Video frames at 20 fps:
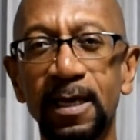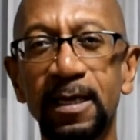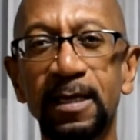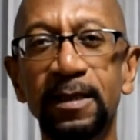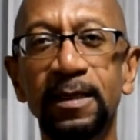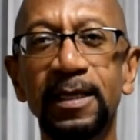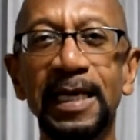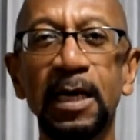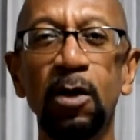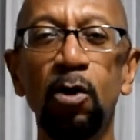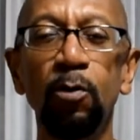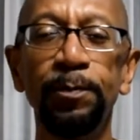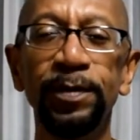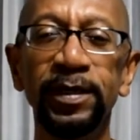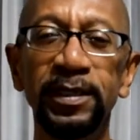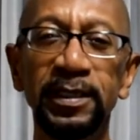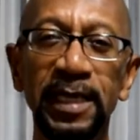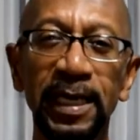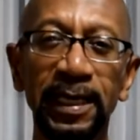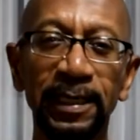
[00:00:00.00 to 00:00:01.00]
Then I
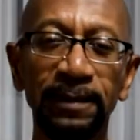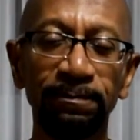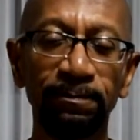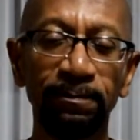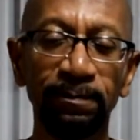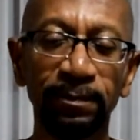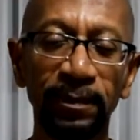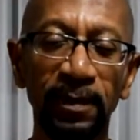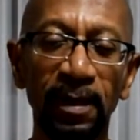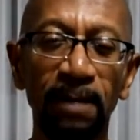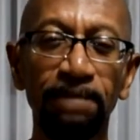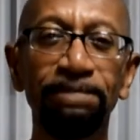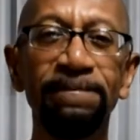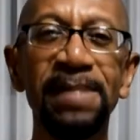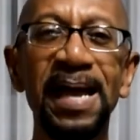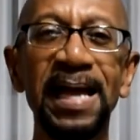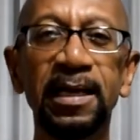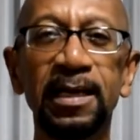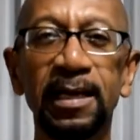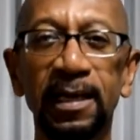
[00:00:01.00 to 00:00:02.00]
opened a
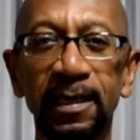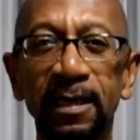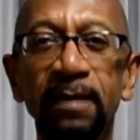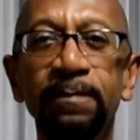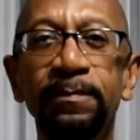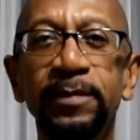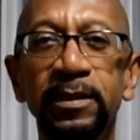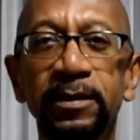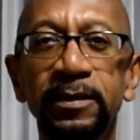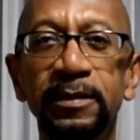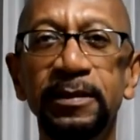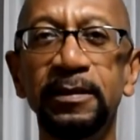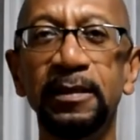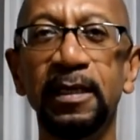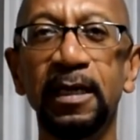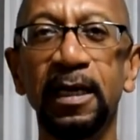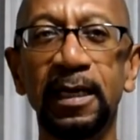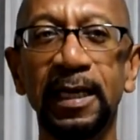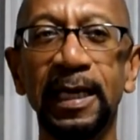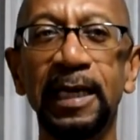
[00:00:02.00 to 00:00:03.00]
Bank Colombia
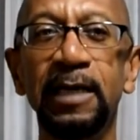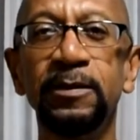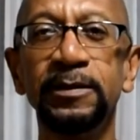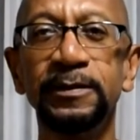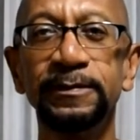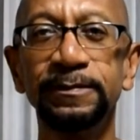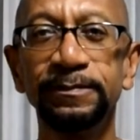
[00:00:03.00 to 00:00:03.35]
account.